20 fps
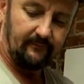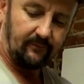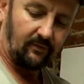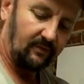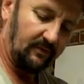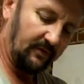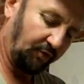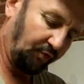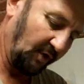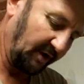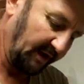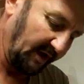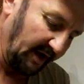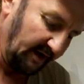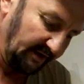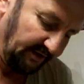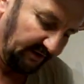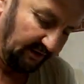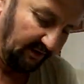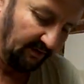The trick I
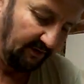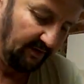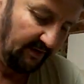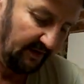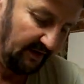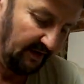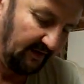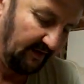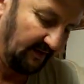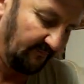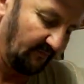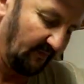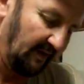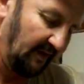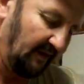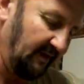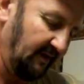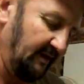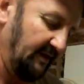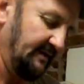do
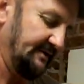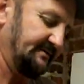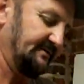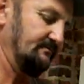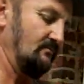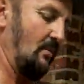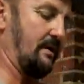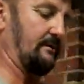is